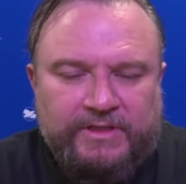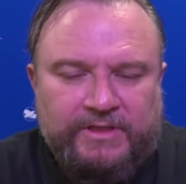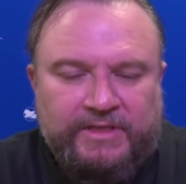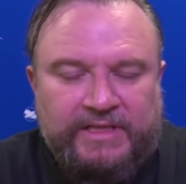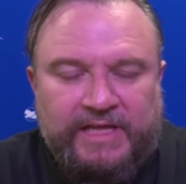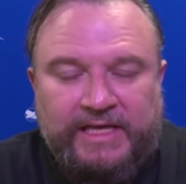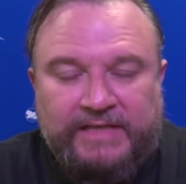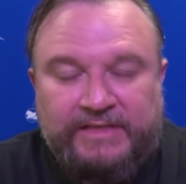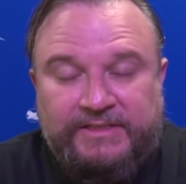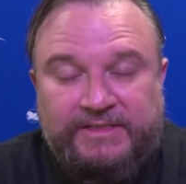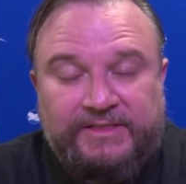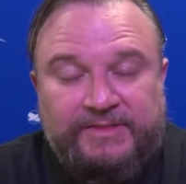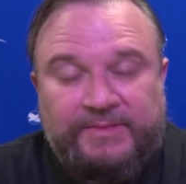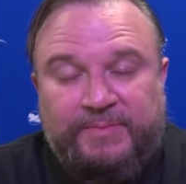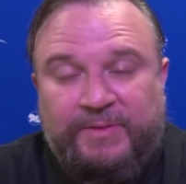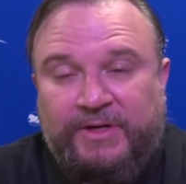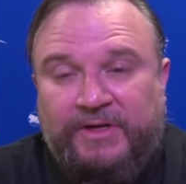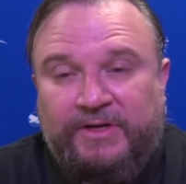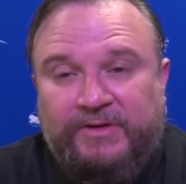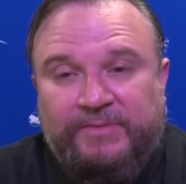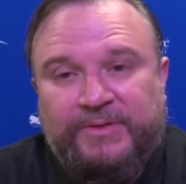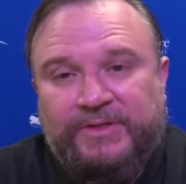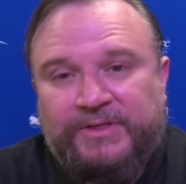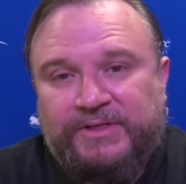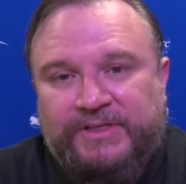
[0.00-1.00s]
that's just
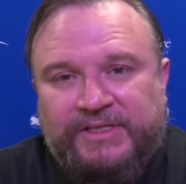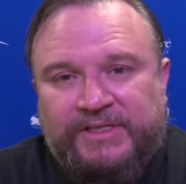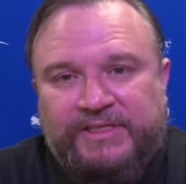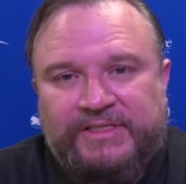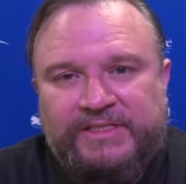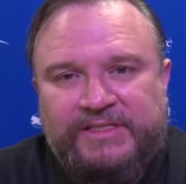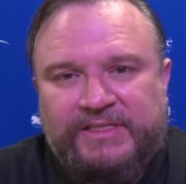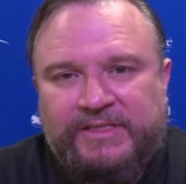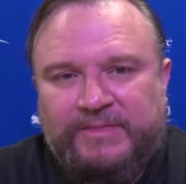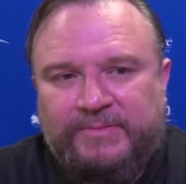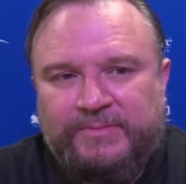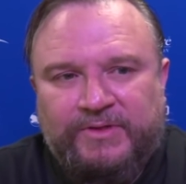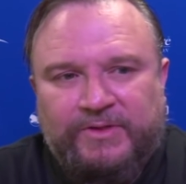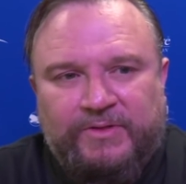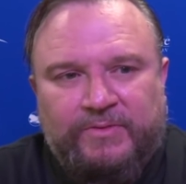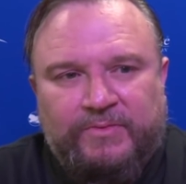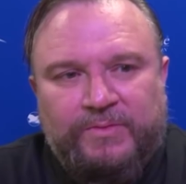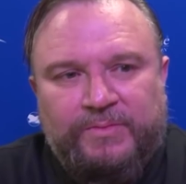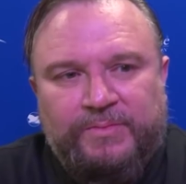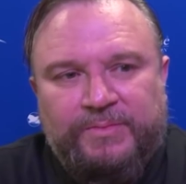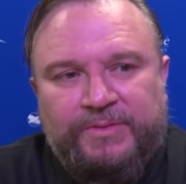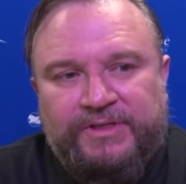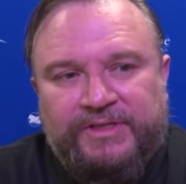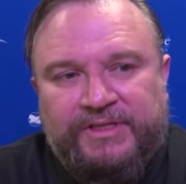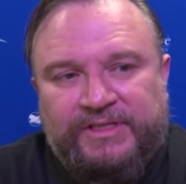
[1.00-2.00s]
part of building a team. Look,
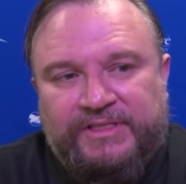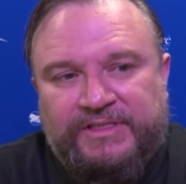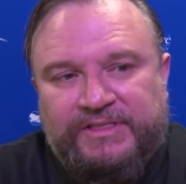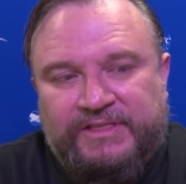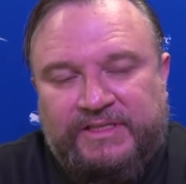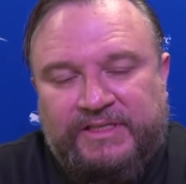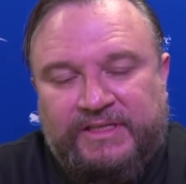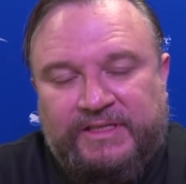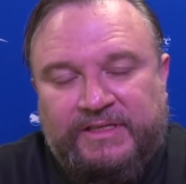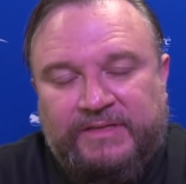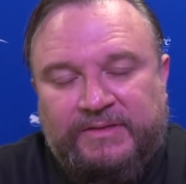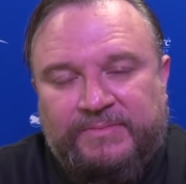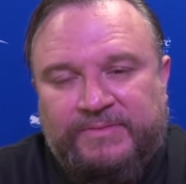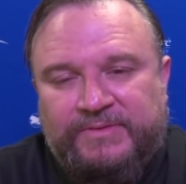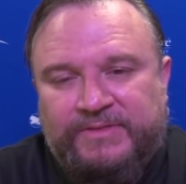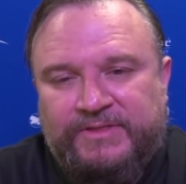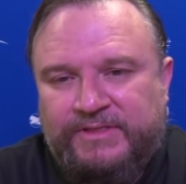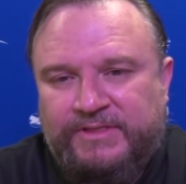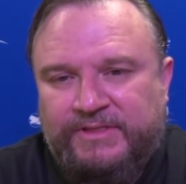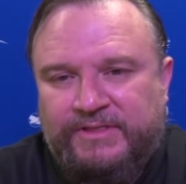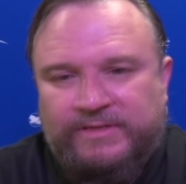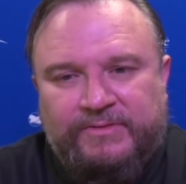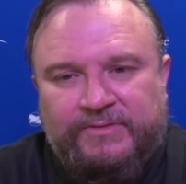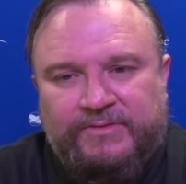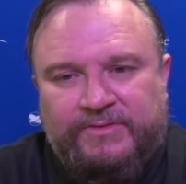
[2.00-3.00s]
we're building a team
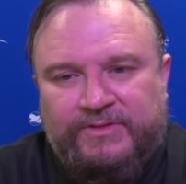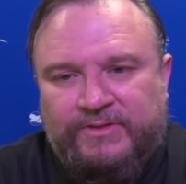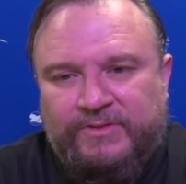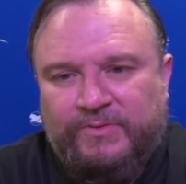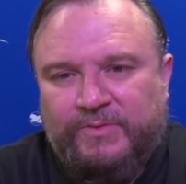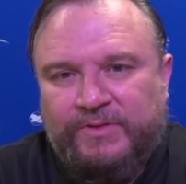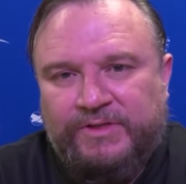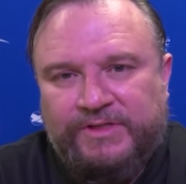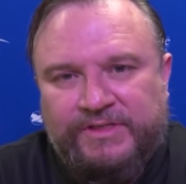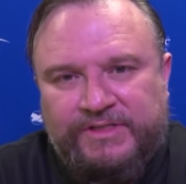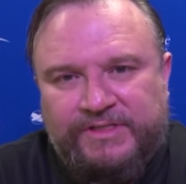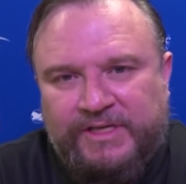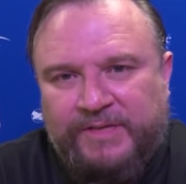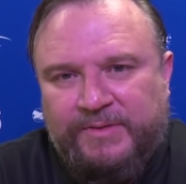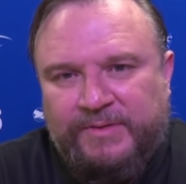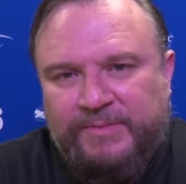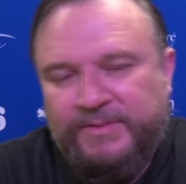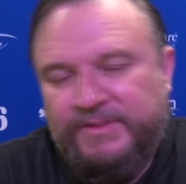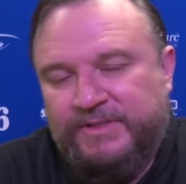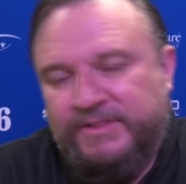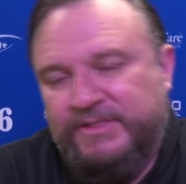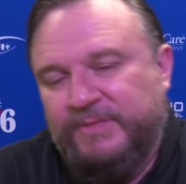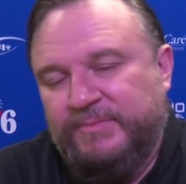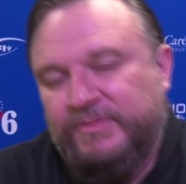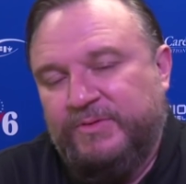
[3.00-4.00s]
to win the
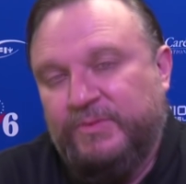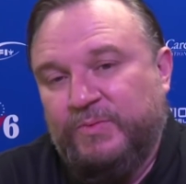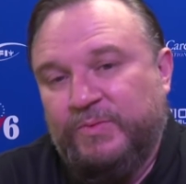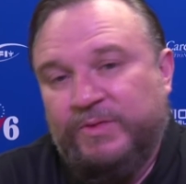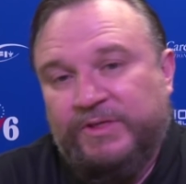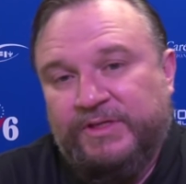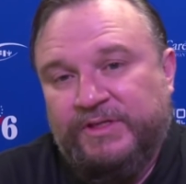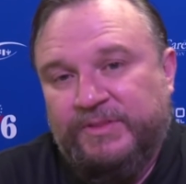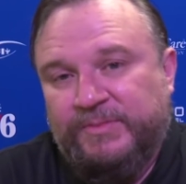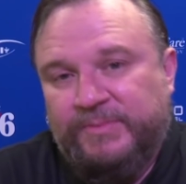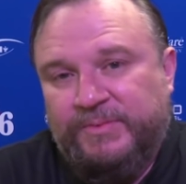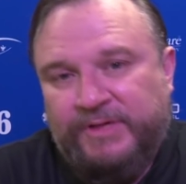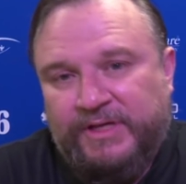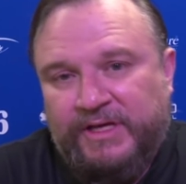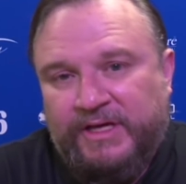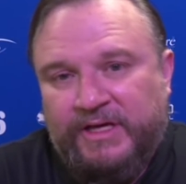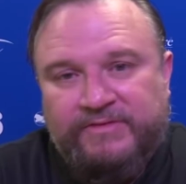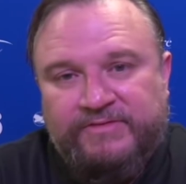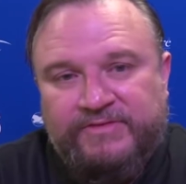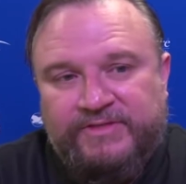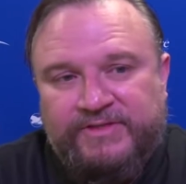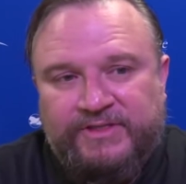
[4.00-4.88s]
championship, to win in the playoffs.